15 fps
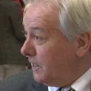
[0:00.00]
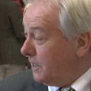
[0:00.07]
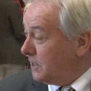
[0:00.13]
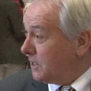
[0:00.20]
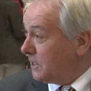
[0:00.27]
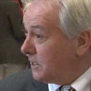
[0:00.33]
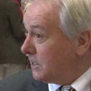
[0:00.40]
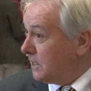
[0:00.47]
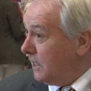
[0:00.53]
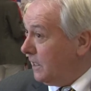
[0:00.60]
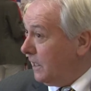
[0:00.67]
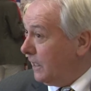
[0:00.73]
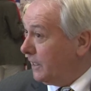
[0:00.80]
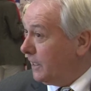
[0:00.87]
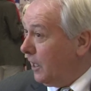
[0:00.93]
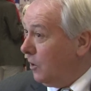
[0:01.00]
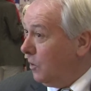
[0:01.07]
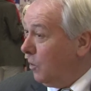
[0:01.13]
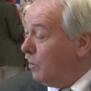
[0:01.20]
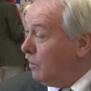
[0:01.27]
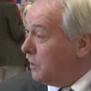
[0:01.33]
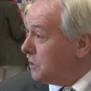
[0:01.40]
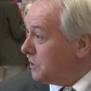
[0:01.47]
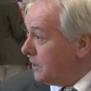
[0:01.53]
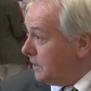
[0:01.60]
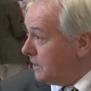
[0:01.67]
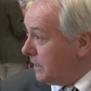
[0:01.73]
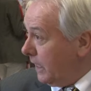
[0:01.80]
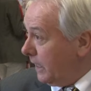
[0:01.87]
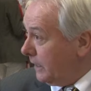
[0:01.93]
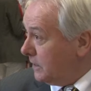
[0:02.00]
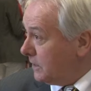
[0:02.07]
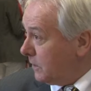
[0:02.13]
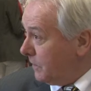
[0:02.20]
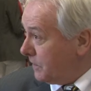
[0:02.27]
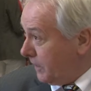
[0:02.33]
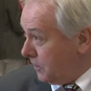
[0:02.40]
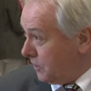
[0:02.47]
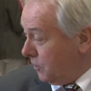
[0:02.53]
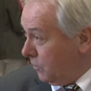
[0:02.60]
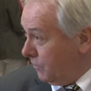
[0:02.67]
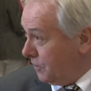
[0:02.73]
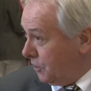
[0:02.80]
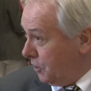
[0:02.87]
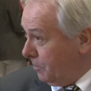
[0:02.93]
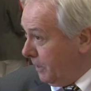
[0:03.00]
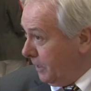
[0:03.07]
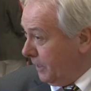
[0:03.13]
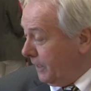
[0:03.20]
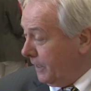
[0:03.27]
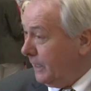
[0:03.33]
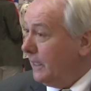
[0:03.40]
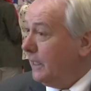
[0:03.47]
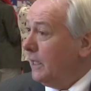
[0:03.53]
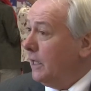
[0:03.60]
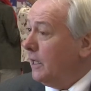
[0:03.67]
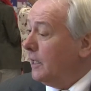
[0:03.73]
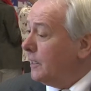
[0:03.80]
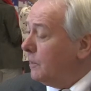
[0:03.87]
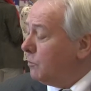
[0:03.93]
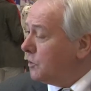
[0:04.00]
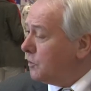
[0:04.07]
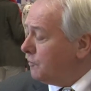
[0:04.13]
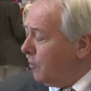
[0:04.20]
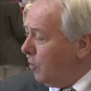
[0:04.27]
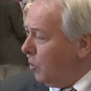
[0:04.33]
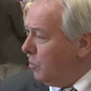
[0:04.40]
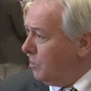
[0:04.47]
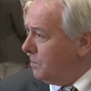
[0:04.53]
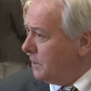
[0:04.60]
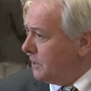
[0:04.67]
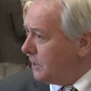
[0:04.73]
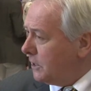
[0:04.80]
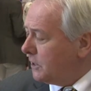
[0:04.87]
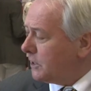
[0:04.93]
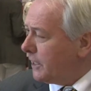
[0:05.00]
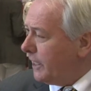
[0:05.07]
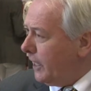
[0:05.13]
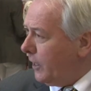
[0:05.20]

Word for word: years ago, almost to the day, so it's our silver jubilee, and it was formed to